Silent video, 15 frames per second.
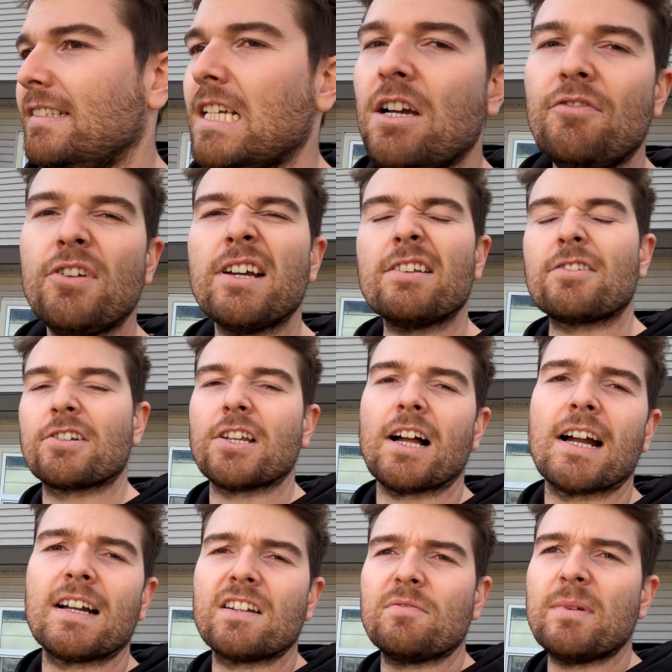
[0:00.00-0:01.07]
Now, if you guys are
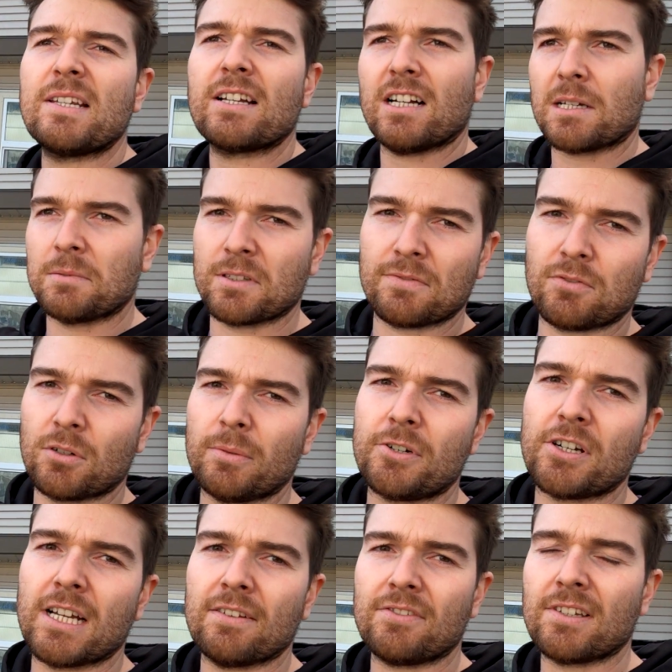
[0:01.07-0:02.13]
tired of me talking about the four-wheel
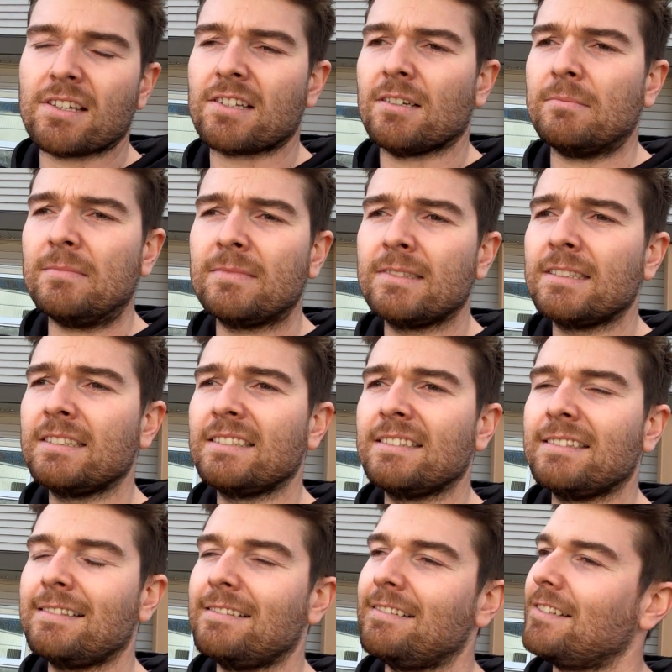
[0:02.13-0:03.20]
drive system,
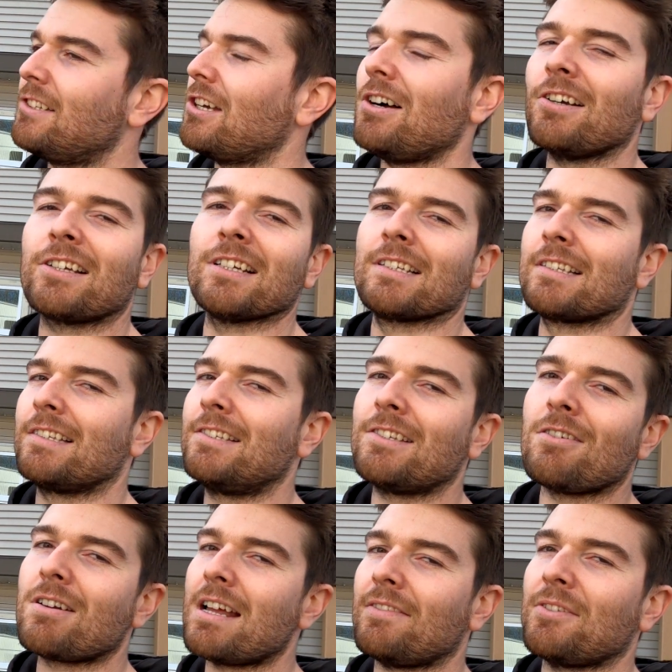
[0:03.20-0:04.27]
it's all good.
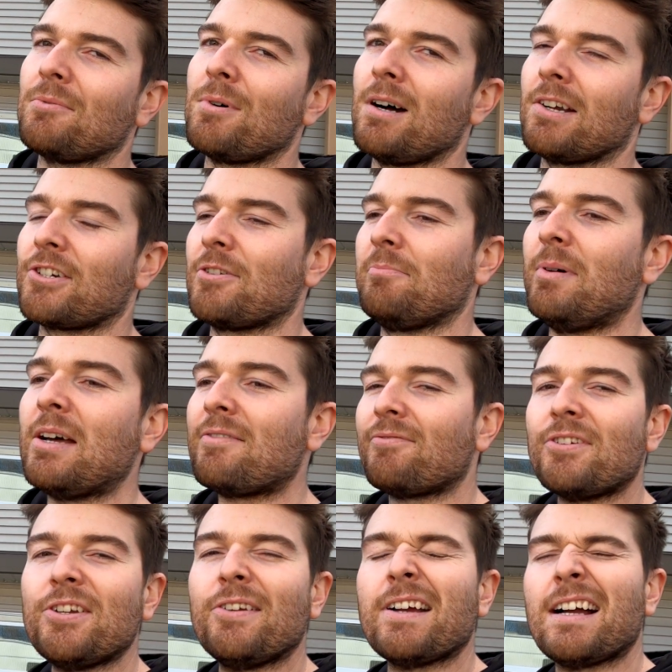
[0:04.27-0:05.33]
Don't have to watch it. But
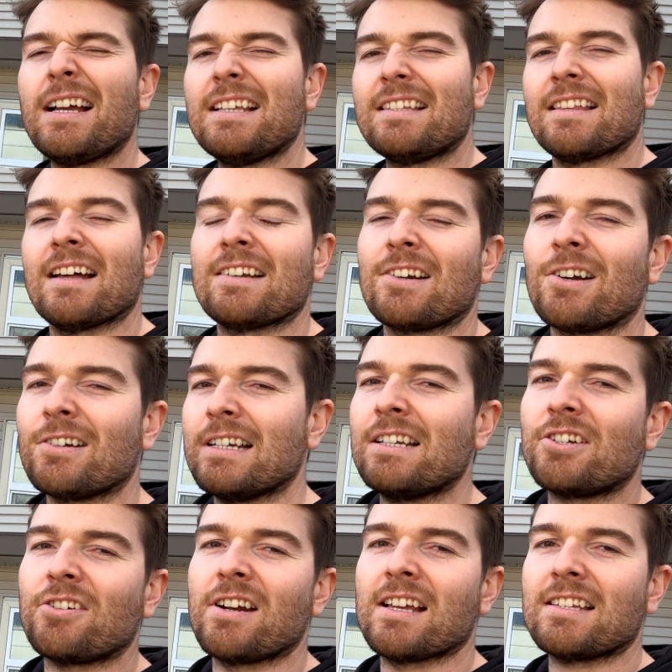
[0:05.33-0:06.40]
for you guys that are
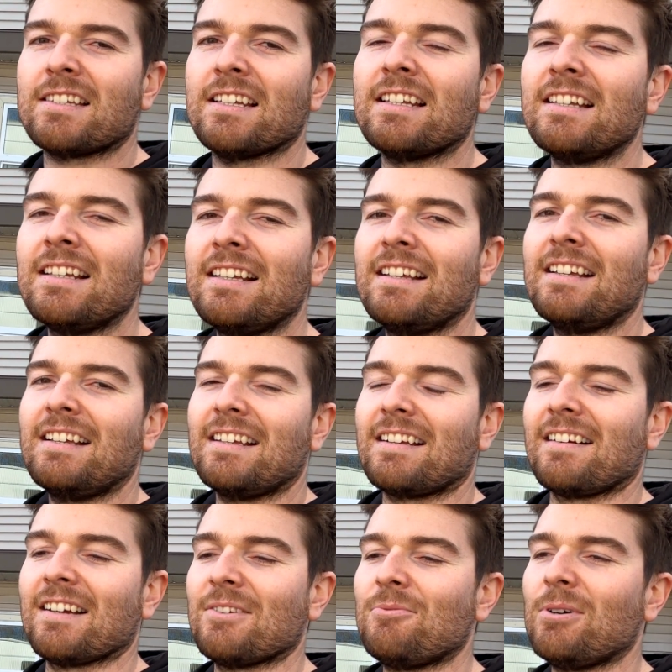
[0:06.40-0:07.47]
interested,
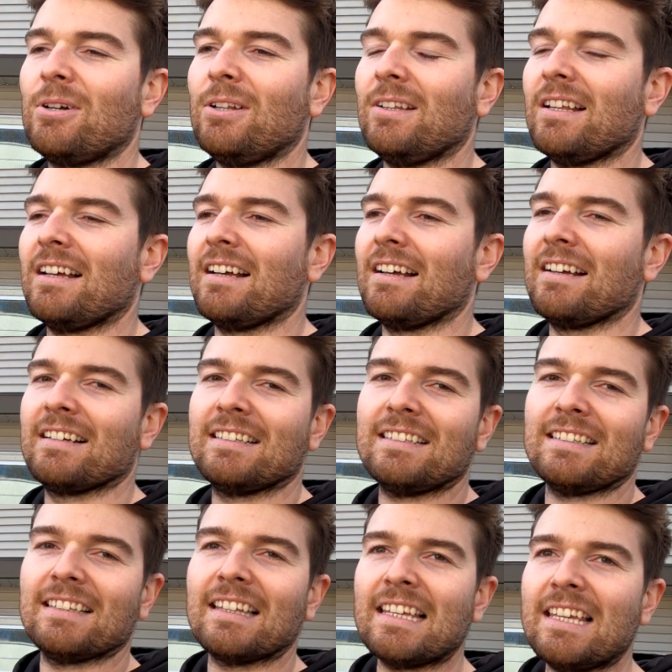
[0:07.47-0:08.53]
I will uh,
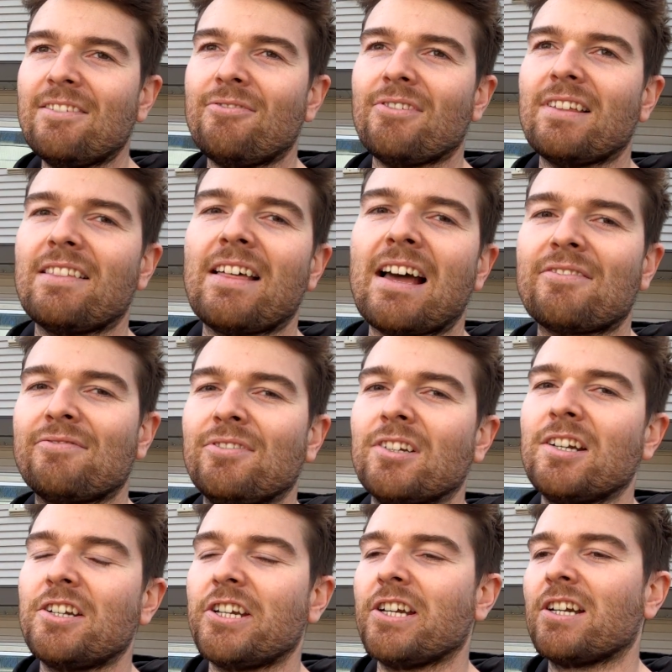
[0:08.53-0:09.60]
leave that
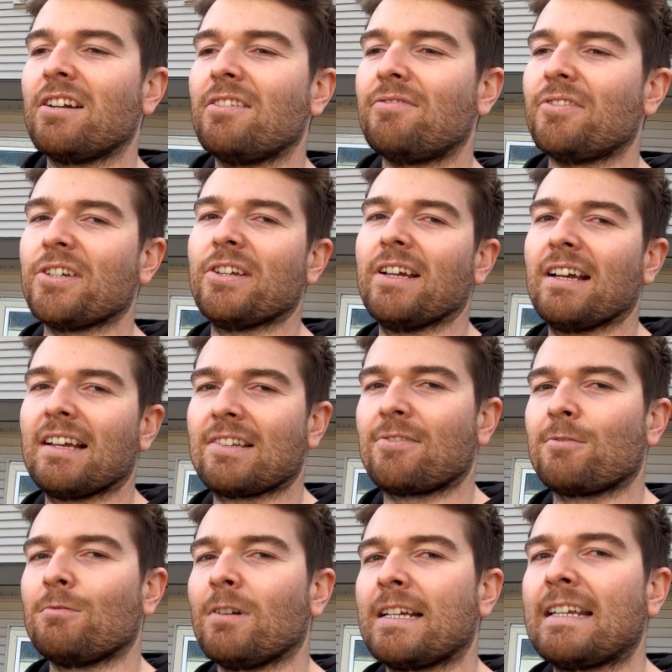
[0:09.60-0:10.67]
footage here for you guys
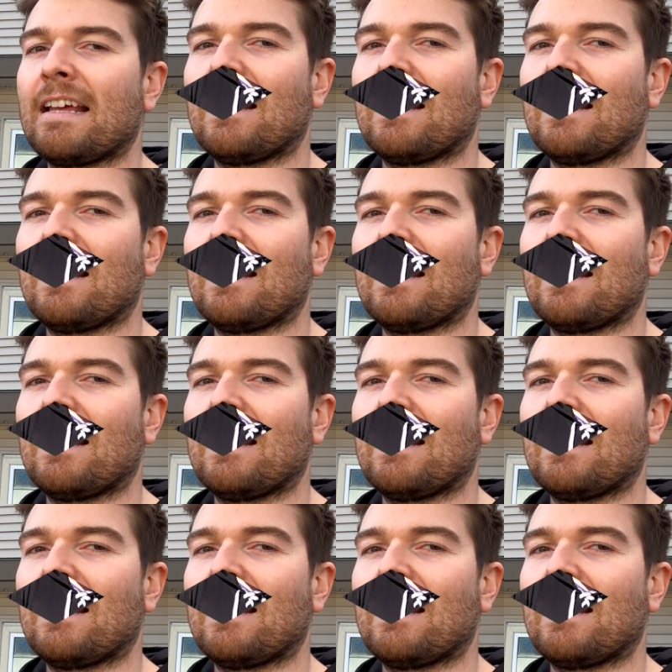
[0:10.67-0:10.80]
right